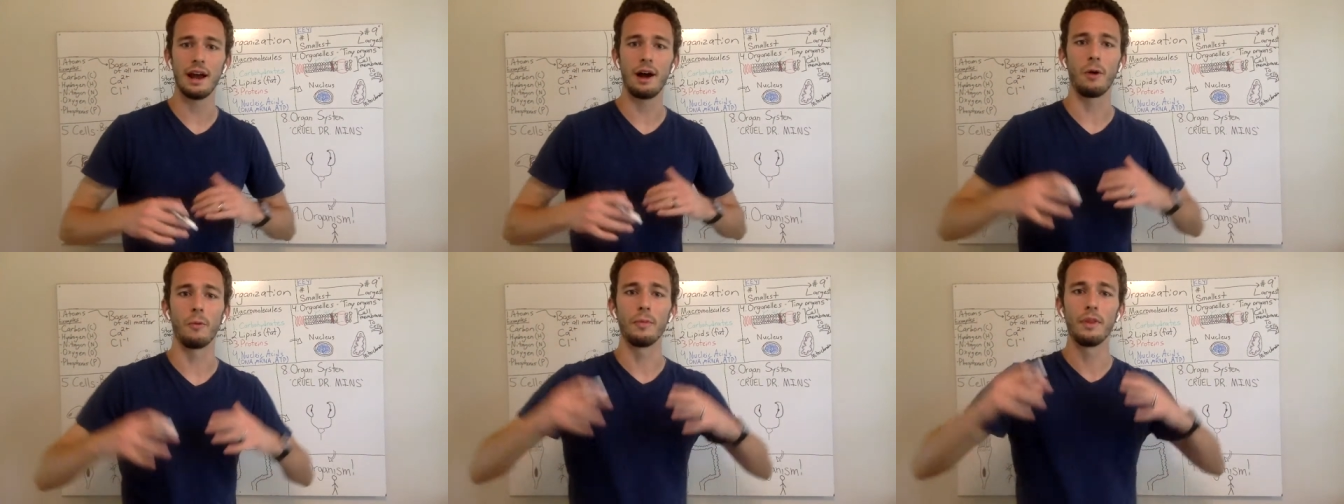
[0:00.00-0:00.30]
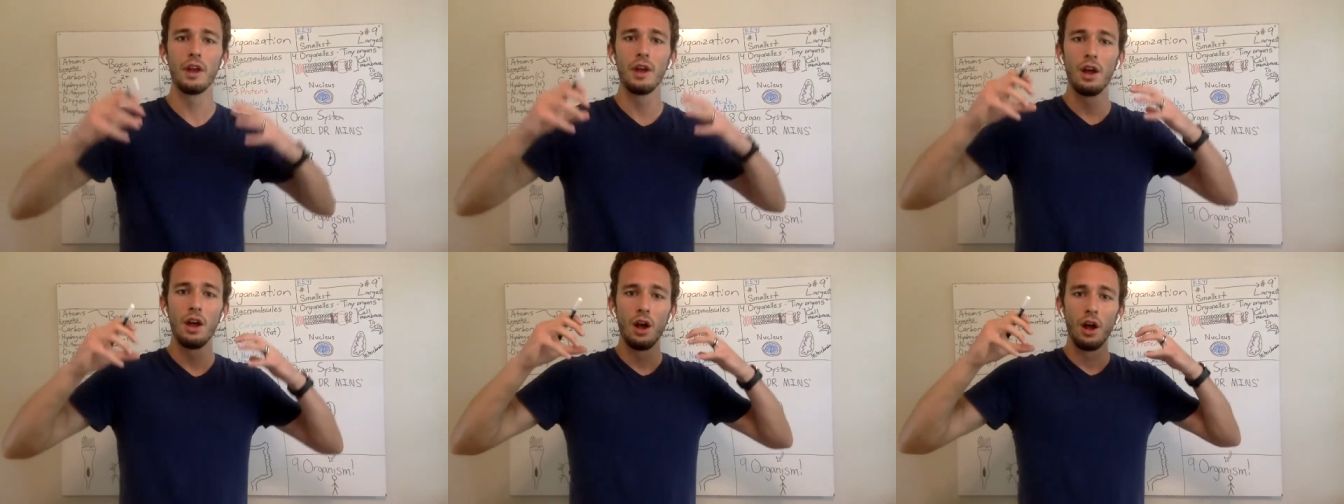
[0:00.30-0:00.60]
Now,
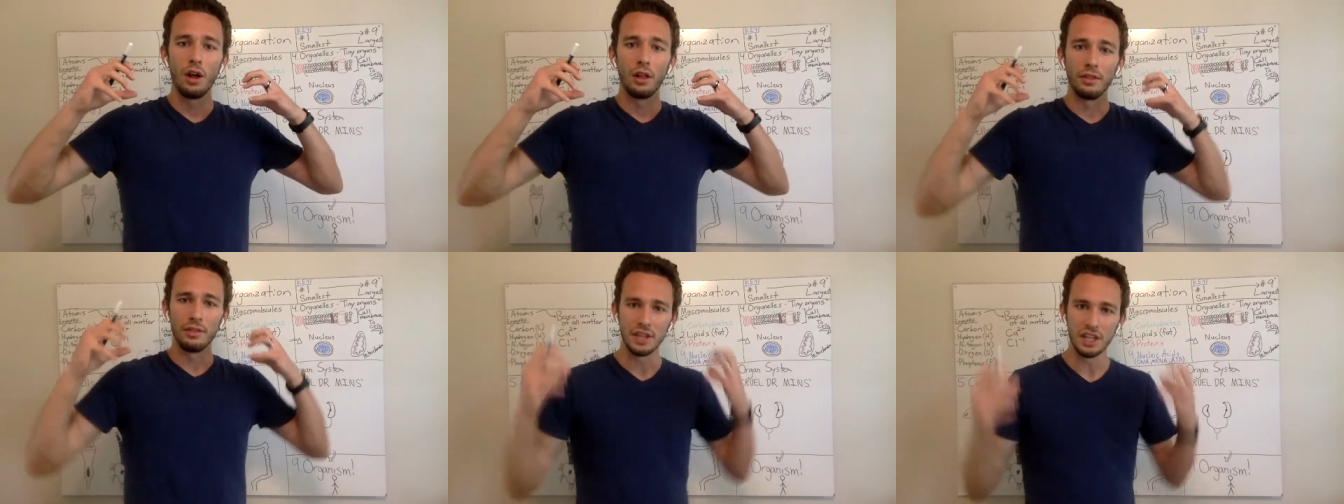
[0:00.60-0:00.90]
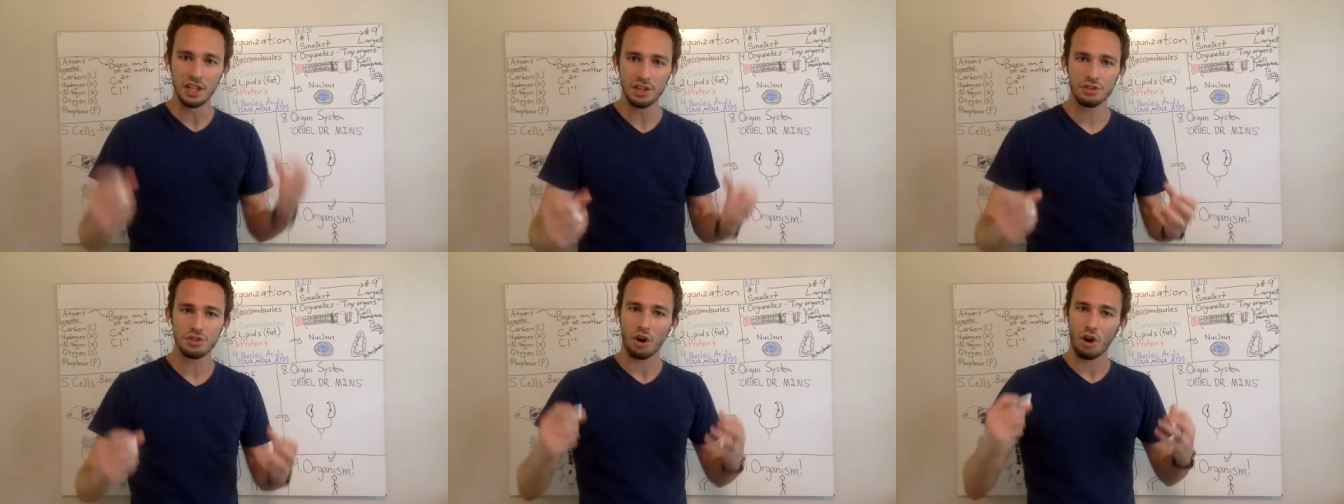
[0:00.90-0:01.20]

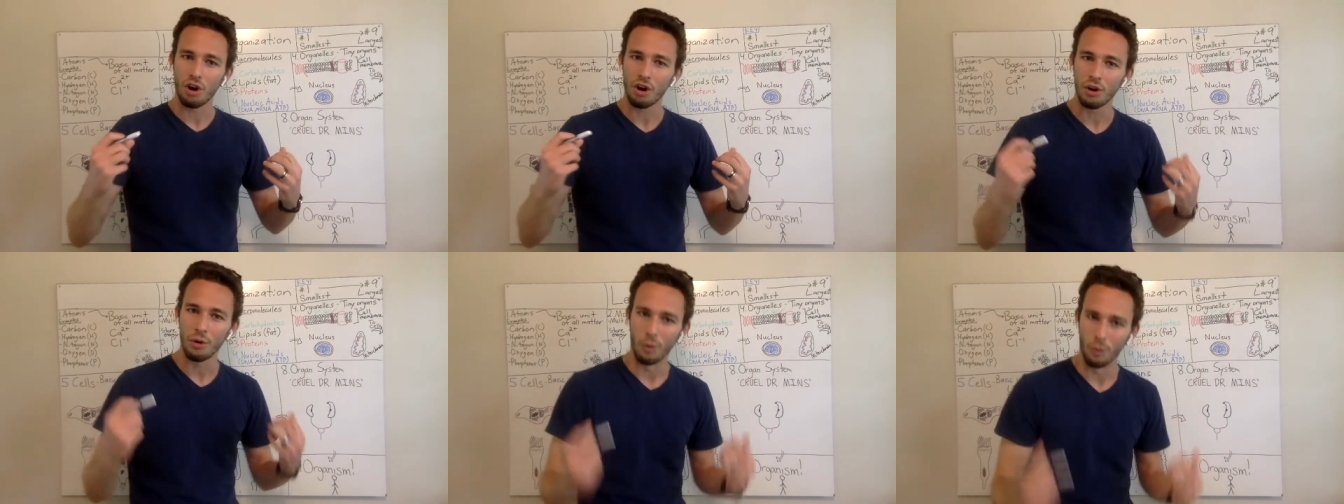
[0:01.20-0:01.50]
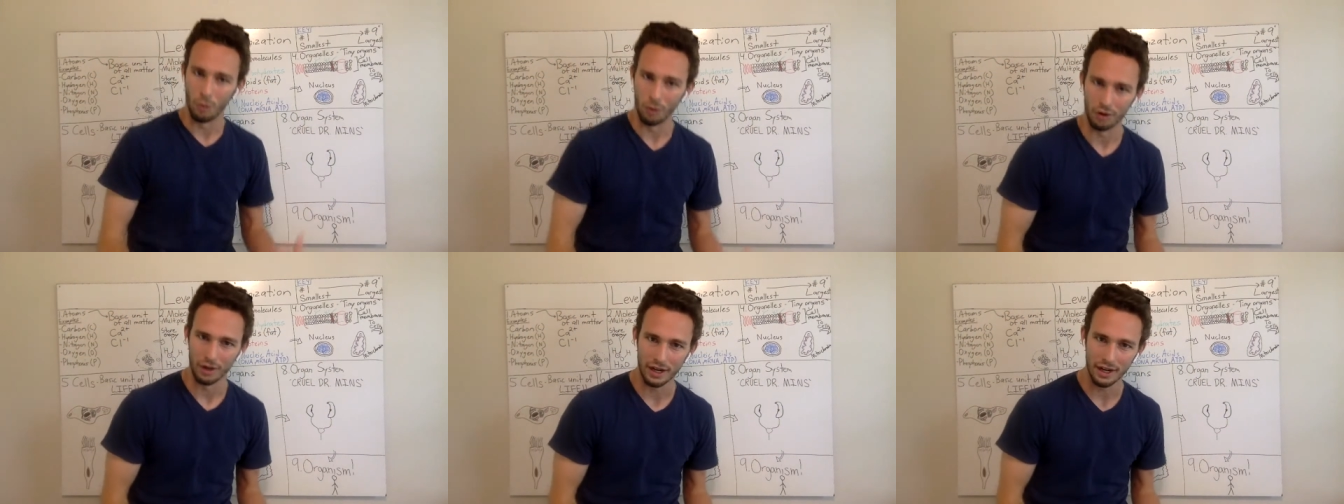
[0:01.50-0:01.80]
these
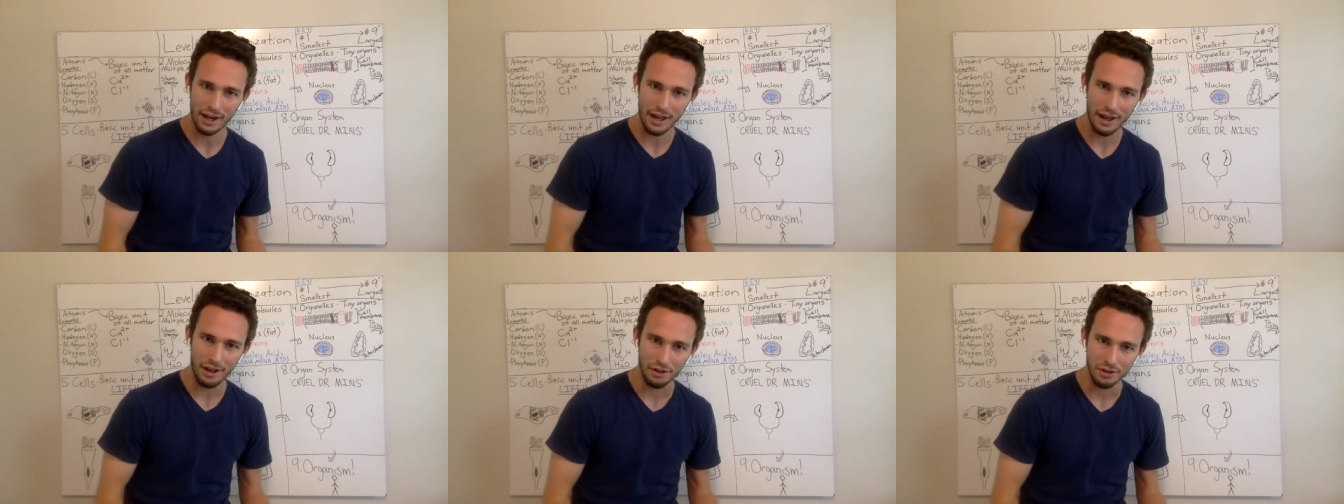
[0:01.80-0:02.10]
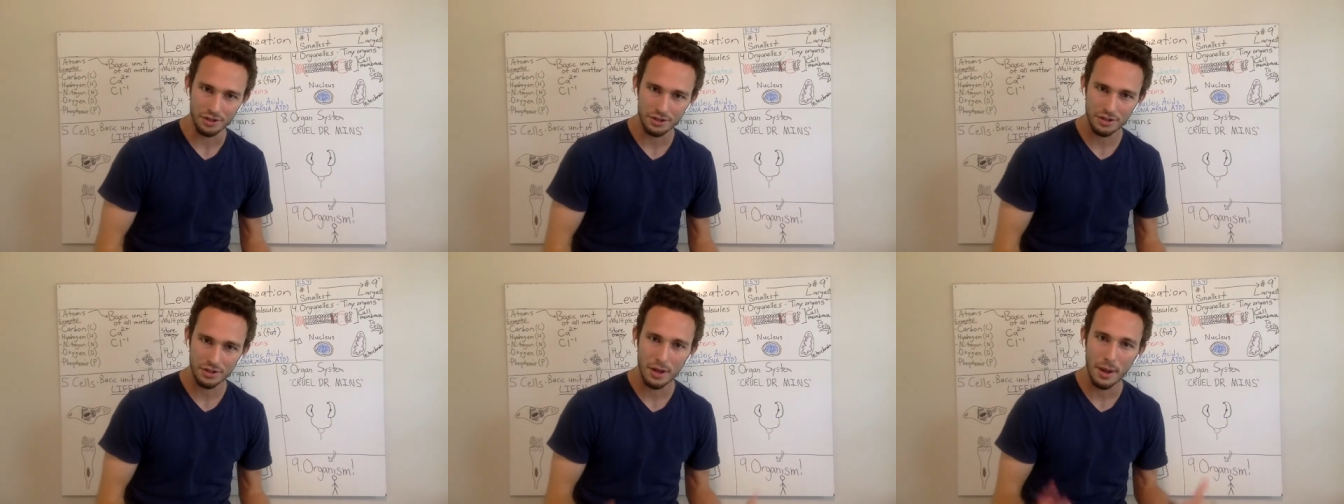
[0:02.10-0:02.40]
are
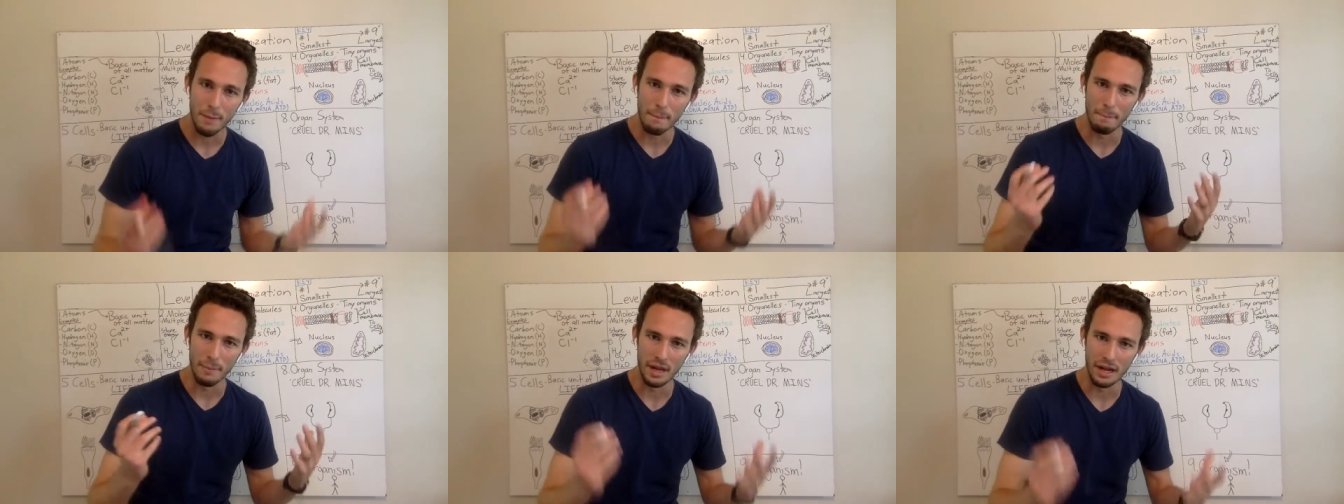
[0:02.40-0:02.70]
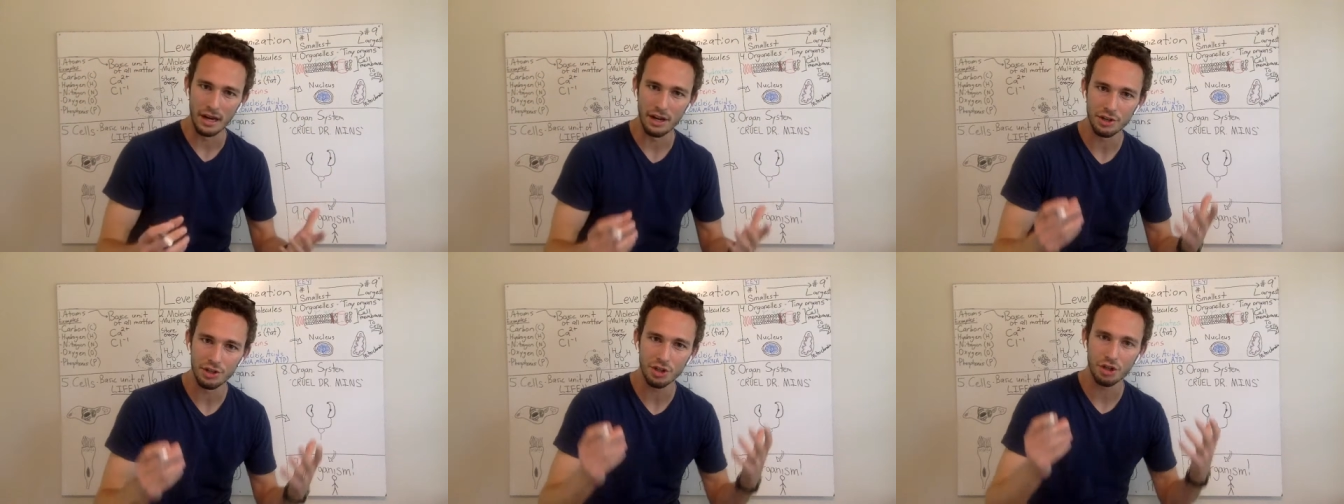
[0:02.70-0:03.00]
organelles,
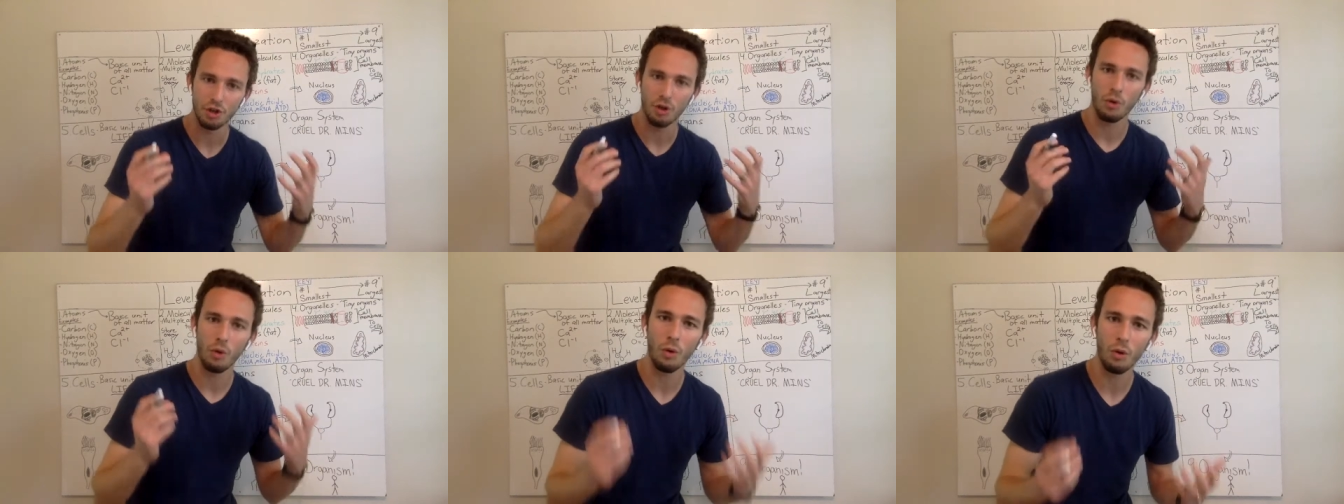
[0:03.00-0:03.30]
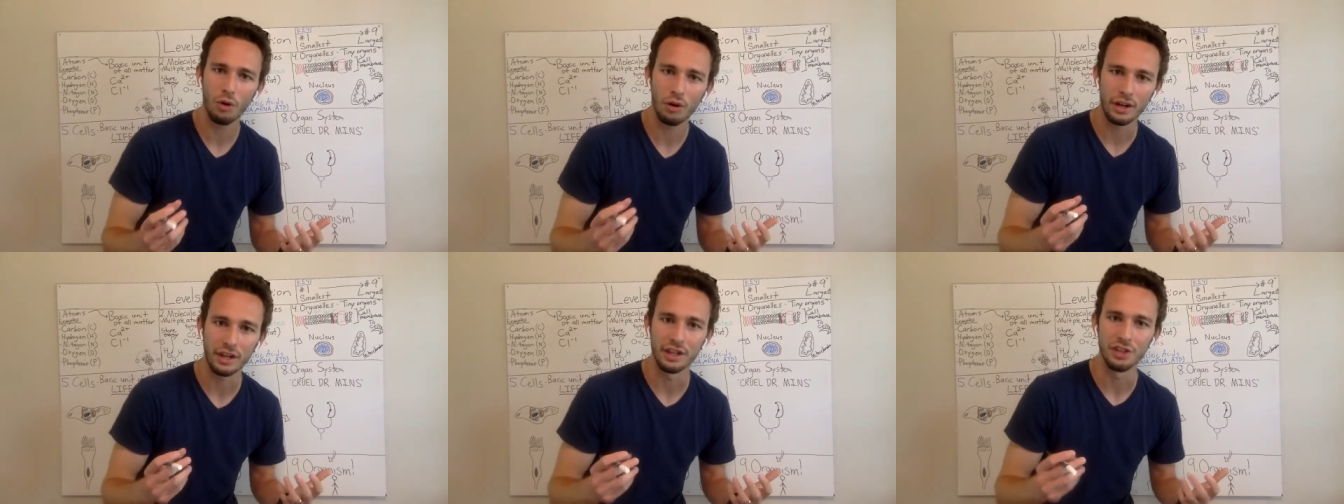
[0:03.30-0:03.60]
miniature
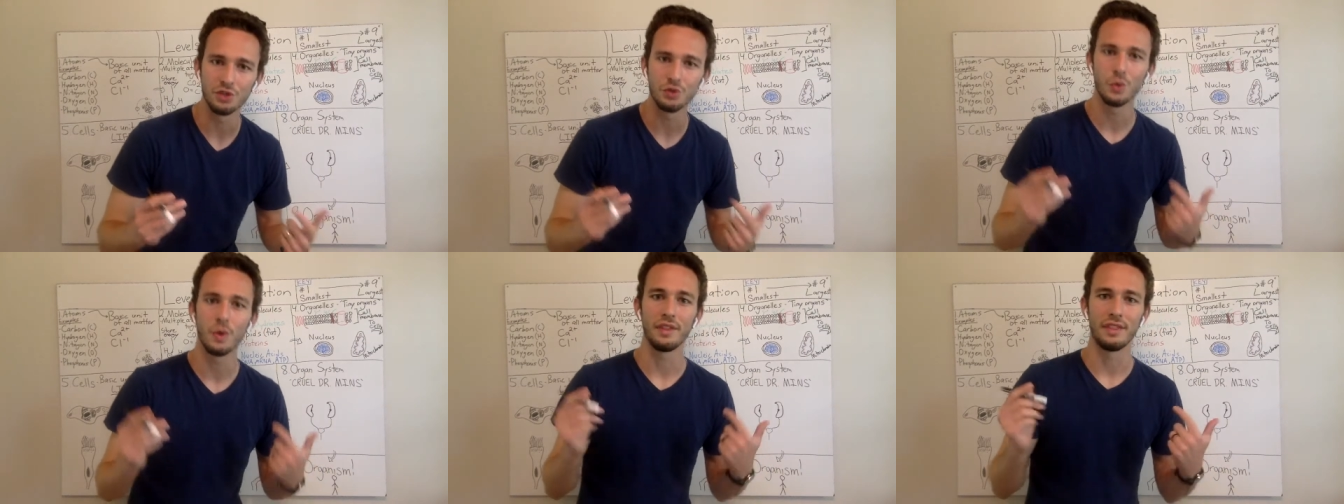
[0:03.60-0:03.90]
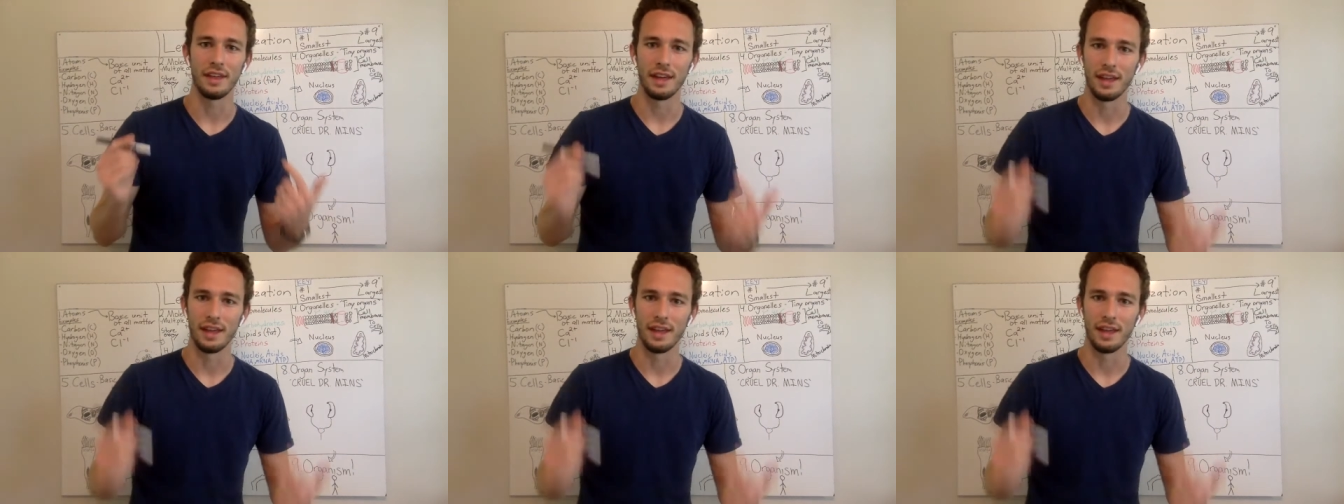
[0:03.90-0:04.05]
organs